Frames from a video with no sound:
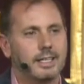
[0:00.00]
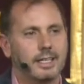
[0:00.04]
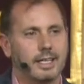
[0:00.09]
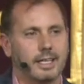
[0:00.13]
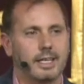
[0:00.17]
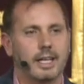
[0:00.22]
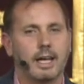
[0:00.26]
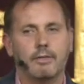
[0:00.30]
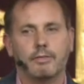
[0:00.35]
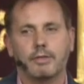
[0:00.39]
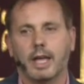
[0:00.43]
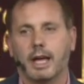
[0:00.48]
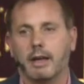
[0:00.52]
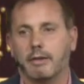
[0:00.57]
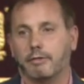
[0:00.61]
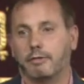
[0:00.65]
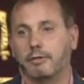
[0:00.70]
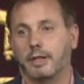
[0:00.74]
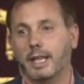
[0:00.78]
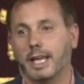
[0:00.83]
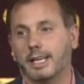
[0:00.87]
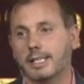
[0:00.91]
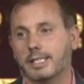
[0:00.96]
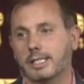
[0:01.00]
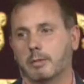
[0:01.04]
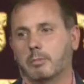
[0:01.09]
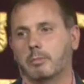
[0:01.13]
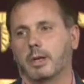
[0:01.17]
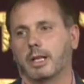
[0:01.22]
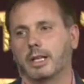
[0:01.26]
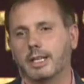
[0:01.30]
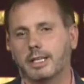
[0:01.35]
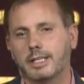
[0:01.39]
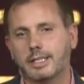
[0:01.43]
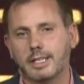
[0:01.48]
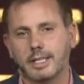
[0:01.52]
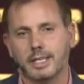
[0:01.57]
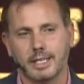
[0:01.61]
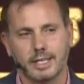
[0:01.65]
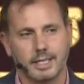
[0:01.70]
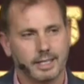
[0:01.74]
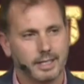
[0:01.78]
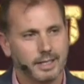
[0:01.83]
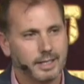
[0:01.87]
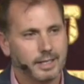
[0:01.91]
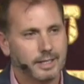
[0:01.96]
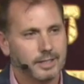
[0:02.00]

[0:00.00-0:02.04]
and have that flexibility